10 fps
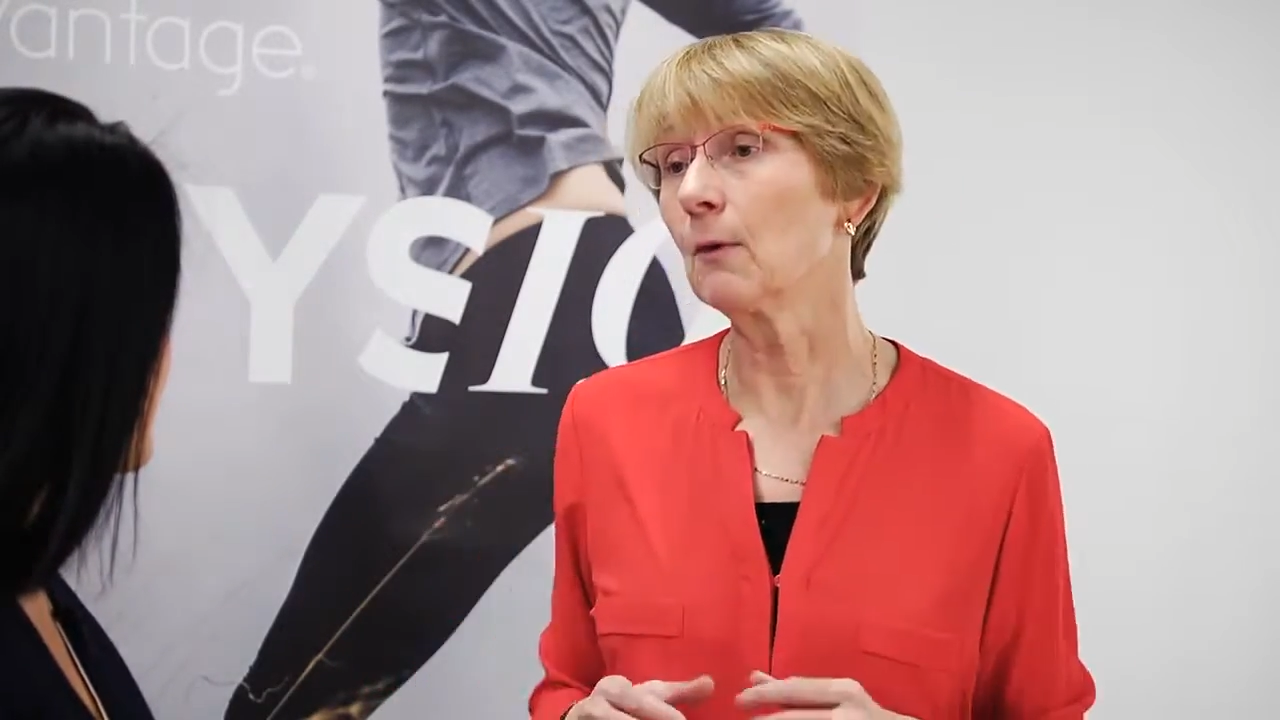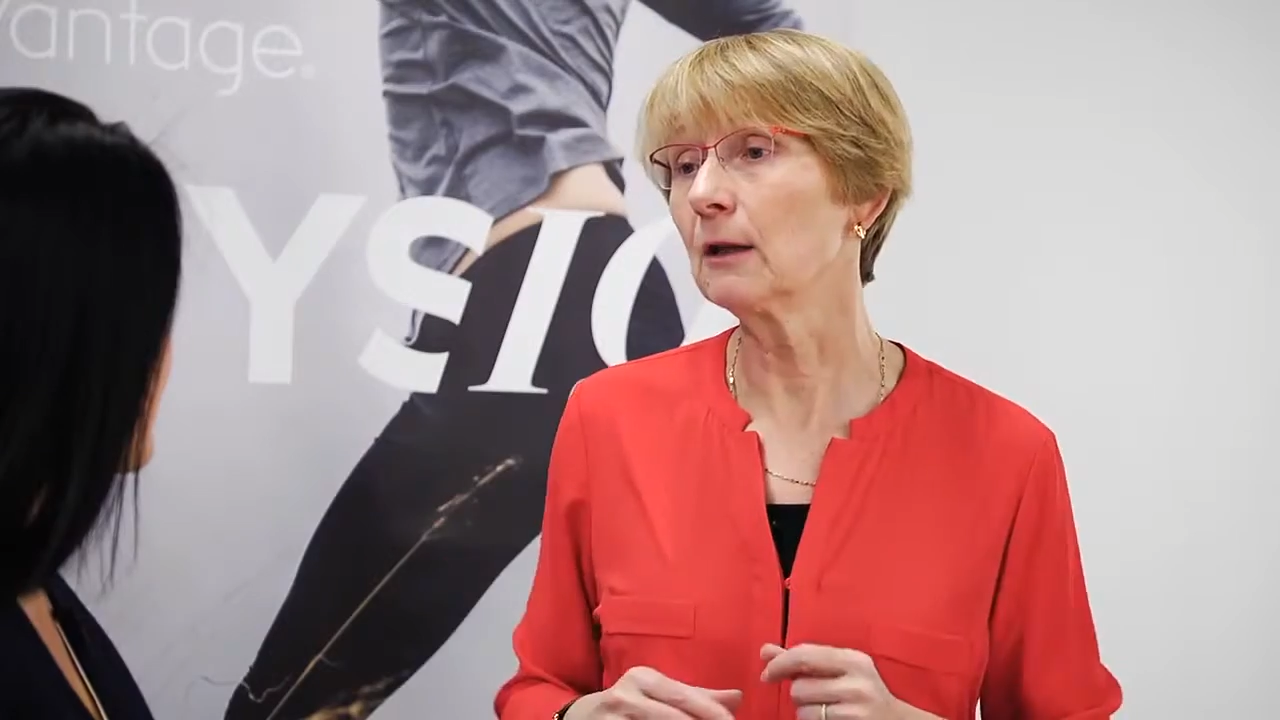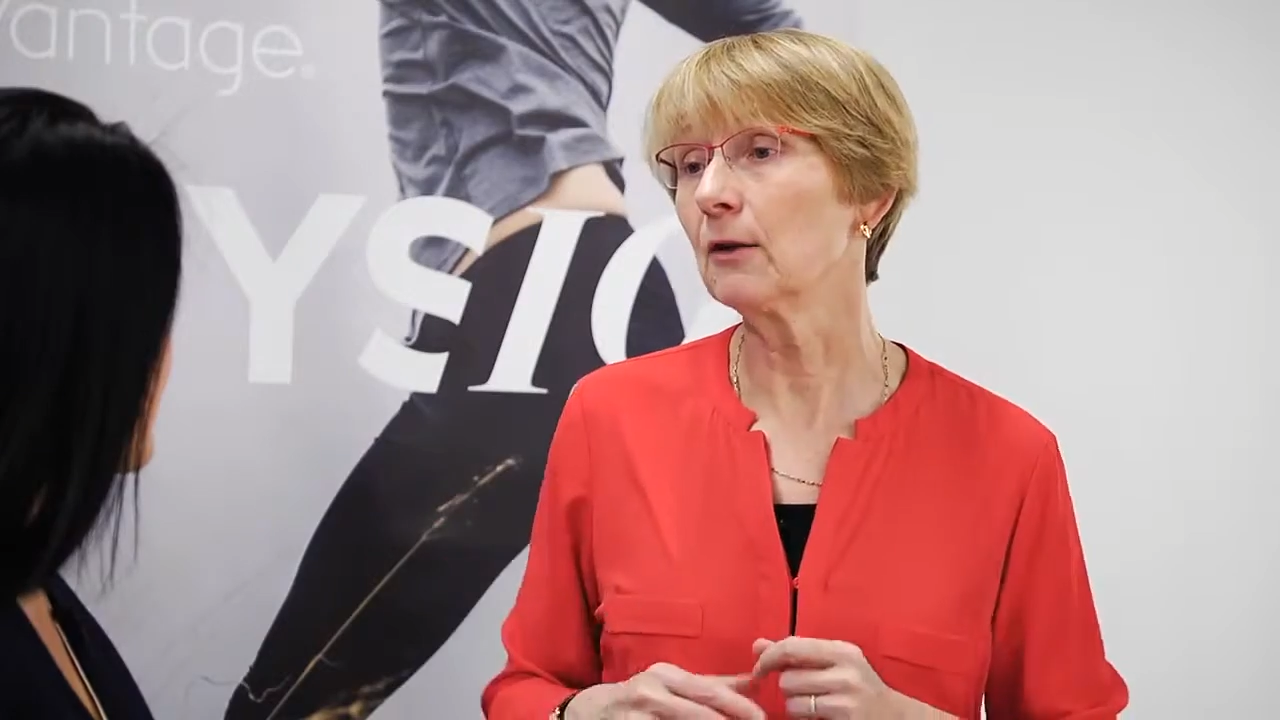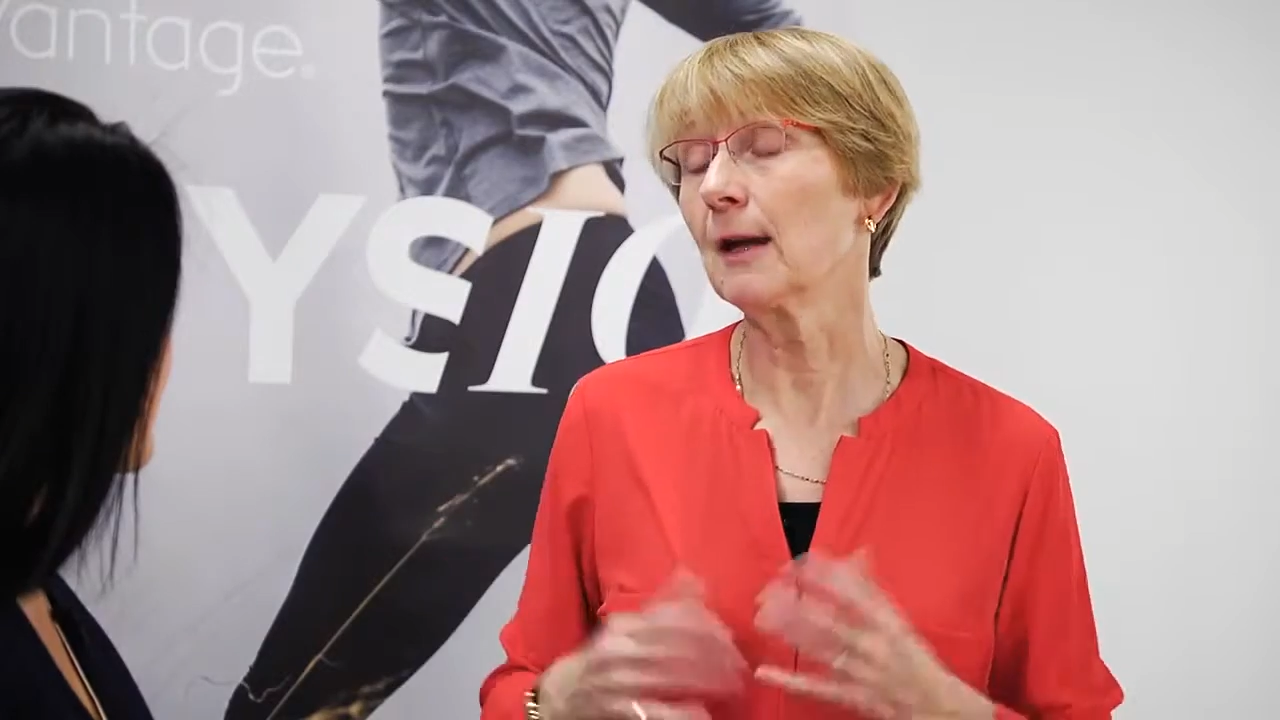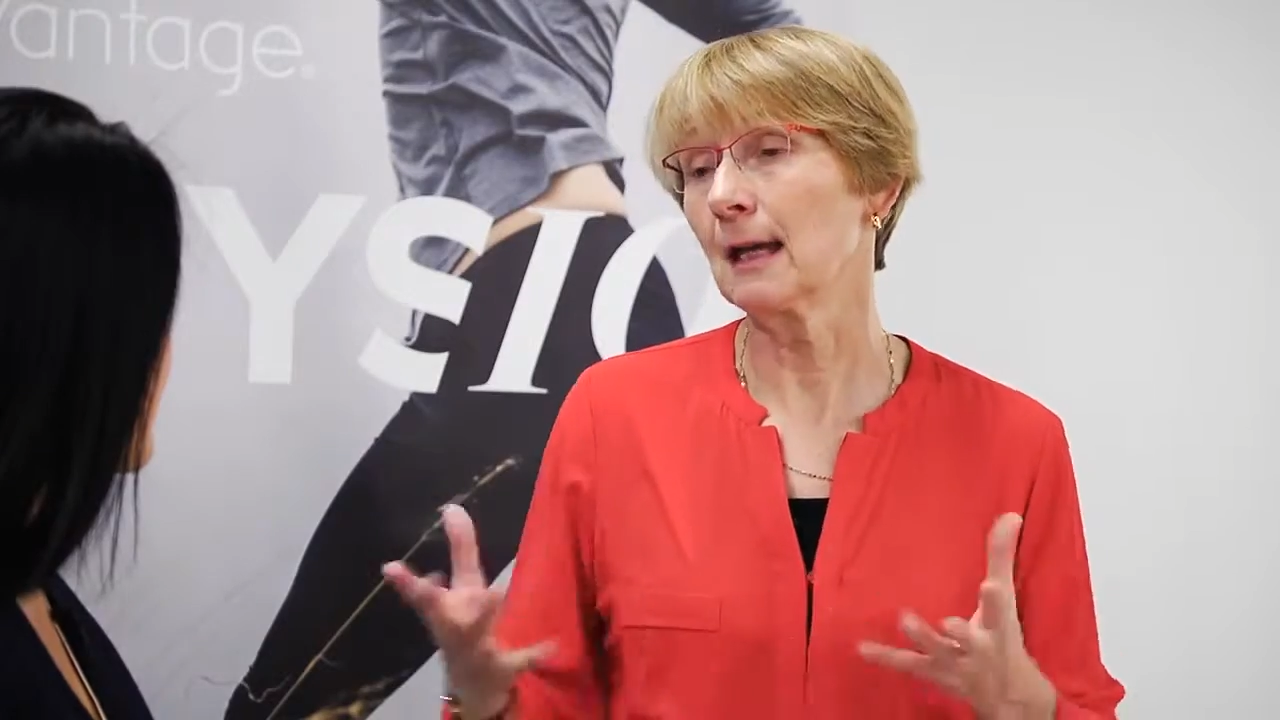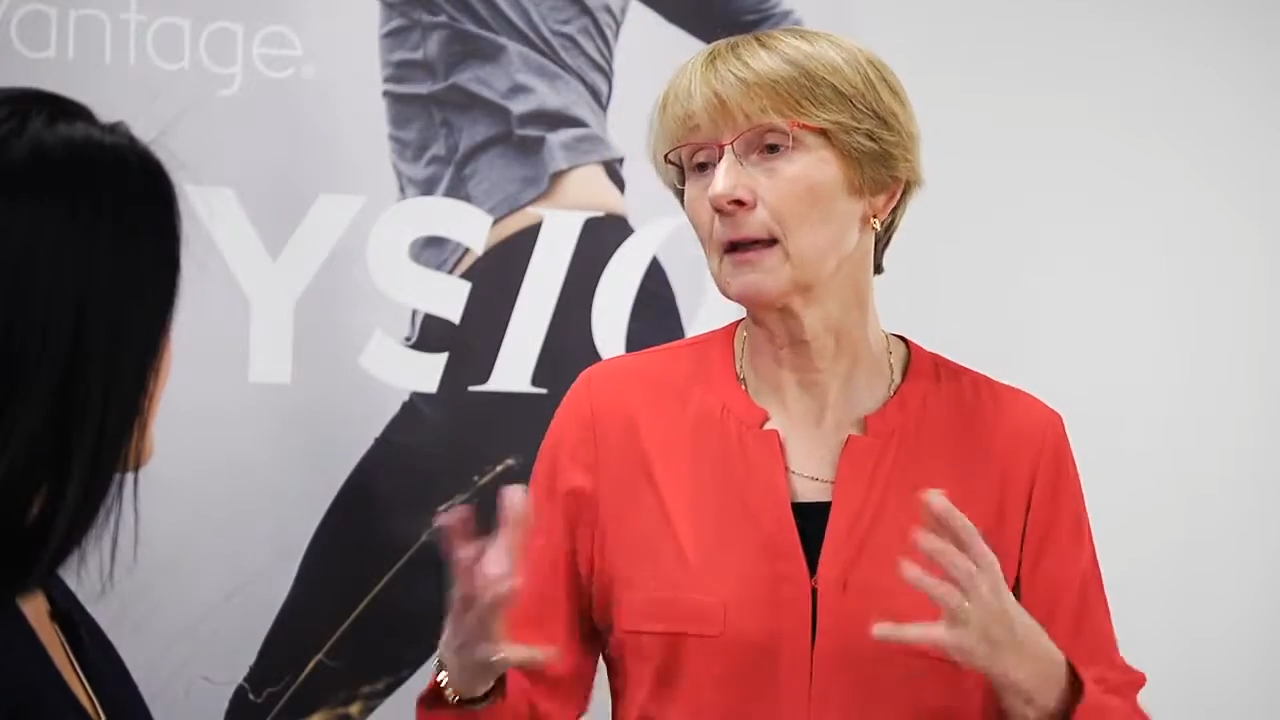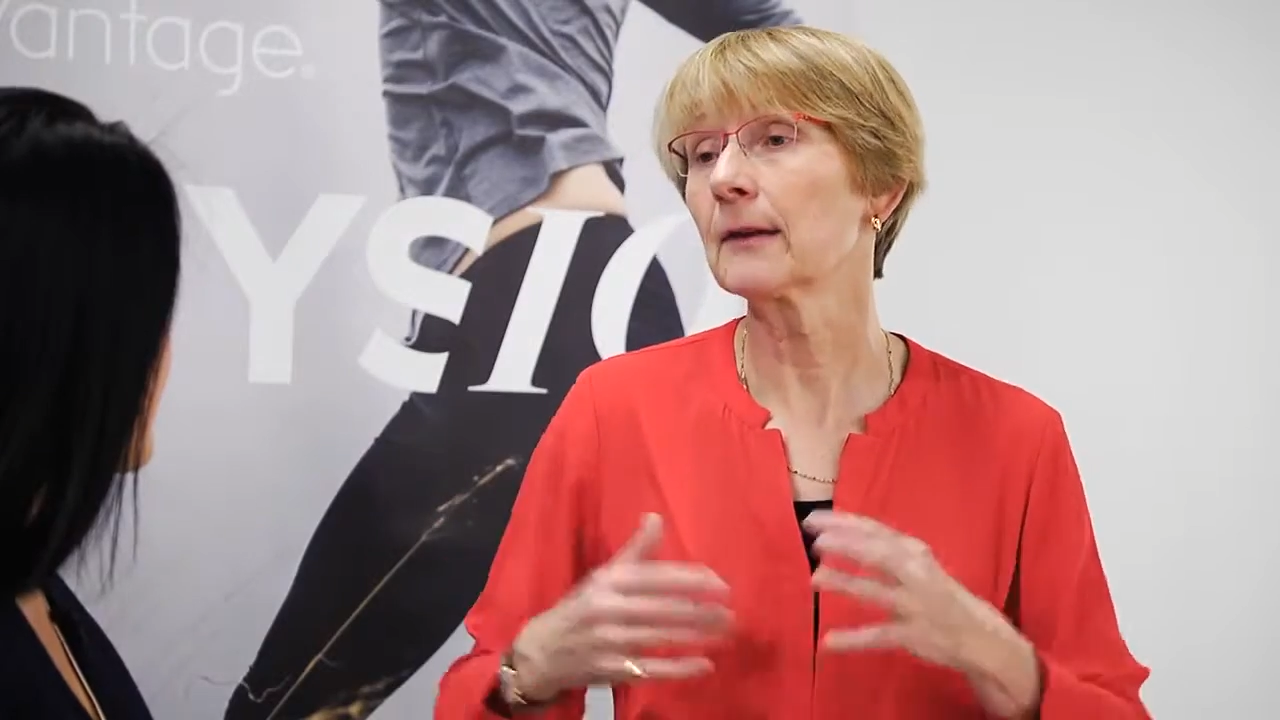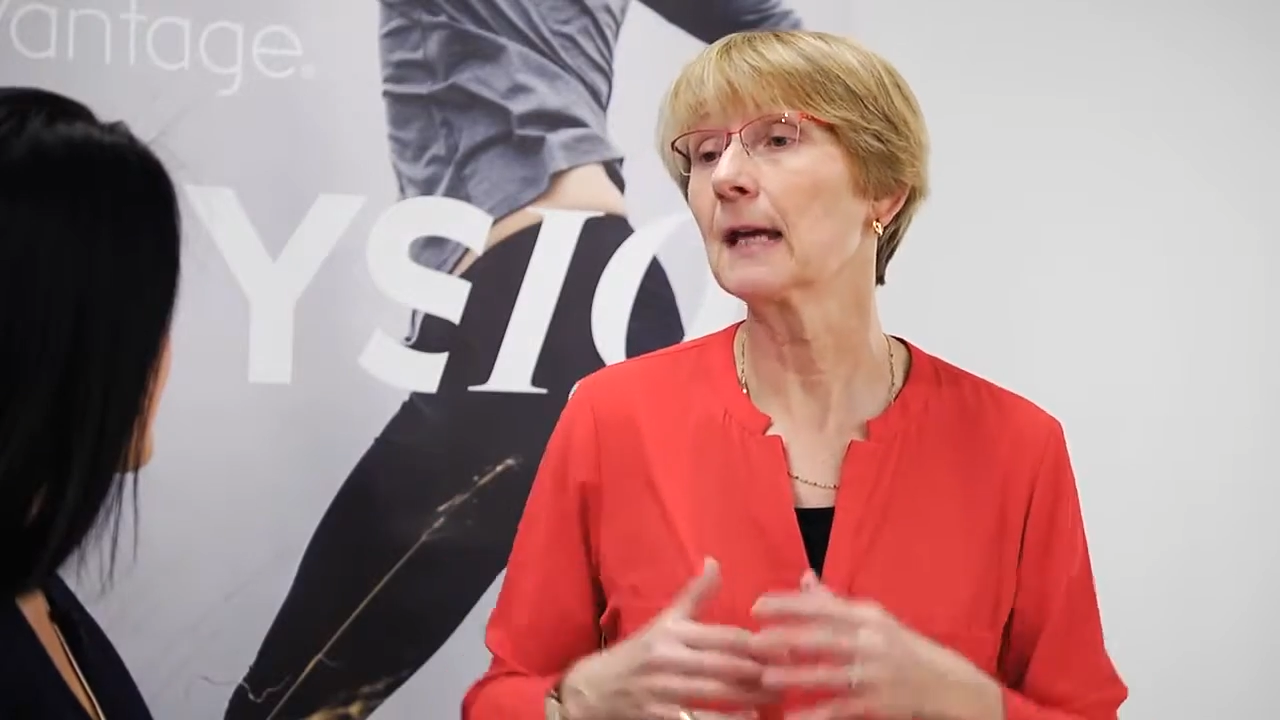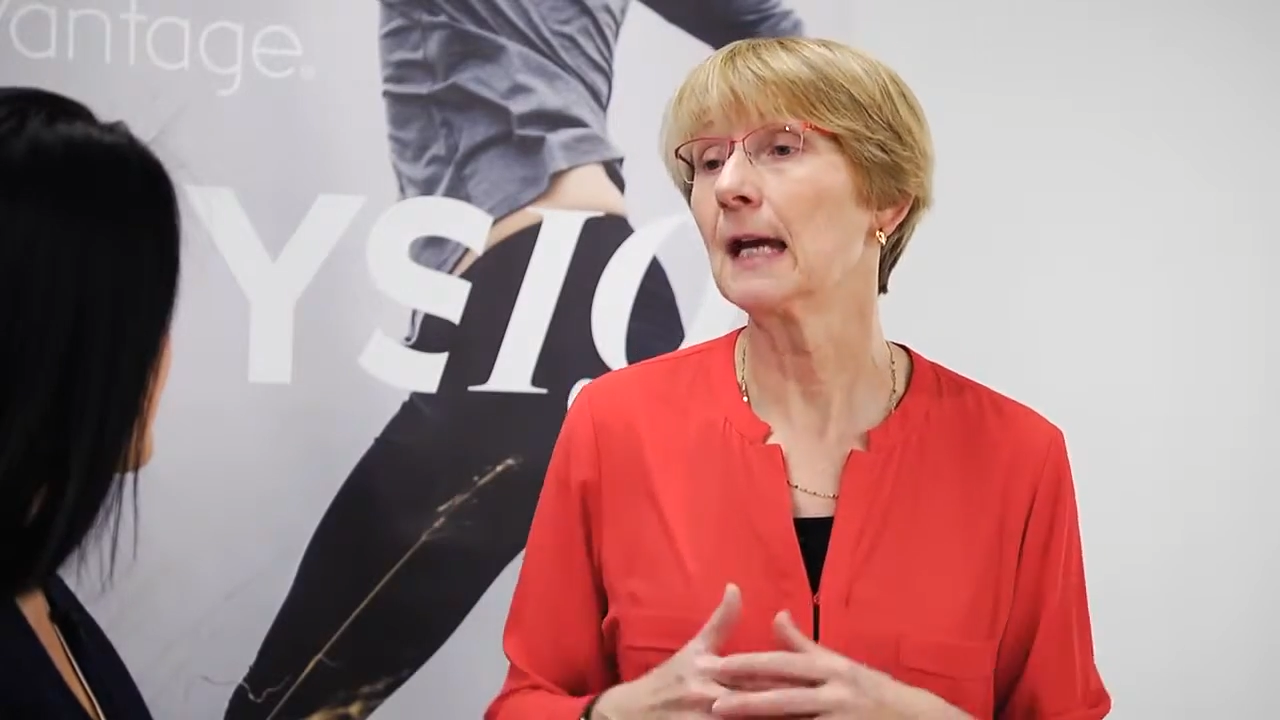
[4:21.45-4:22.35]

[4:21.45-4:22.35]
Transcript: way the health